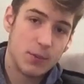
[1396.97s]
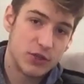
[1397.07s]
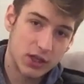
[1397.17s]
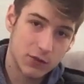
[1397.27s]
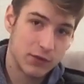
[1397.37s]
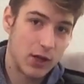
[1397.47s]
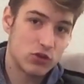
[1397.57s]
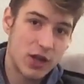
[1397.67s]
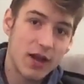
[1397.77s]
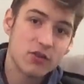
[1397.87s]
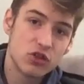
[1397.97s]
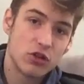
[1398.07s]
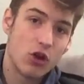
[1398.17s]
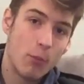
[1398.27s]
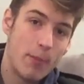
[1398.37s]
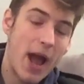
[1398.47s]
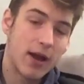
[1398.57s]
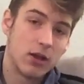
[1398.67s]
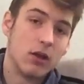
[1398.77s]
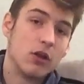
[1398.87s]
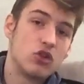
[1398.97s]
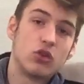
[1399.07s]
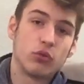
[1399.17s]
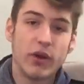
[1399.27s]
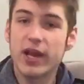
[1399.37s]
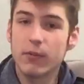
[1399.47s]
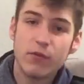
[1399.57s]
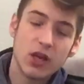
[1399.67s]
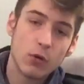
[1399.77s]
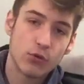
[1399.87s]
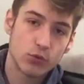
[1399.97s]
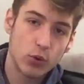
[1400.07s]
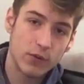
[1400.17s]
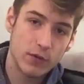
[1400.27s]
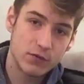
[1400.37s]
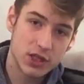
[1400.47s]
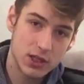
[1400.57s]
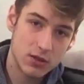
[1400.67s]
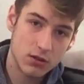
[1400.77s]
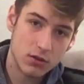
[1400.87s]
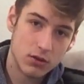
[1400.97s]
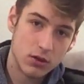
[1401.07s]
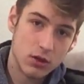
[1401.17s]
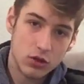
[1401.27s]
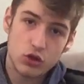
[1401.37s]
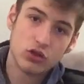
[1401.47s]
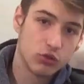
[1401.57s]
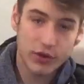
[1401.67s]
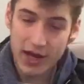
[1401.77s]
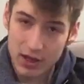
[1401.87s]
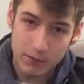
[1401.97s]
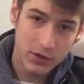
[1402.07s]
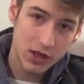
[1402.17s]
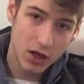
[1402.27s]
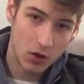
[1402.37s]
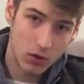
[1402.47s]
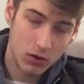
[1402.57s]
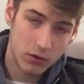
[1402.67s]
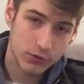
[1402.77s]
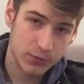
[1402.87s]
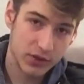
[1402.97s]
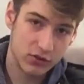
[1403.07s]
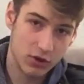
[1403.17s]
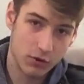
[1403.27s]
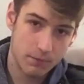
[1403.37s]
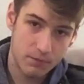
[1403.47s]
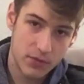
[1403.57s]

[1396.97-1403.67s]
Objectively, I would challenge you to go back, choose a random video from 2015, choose a random video from this year.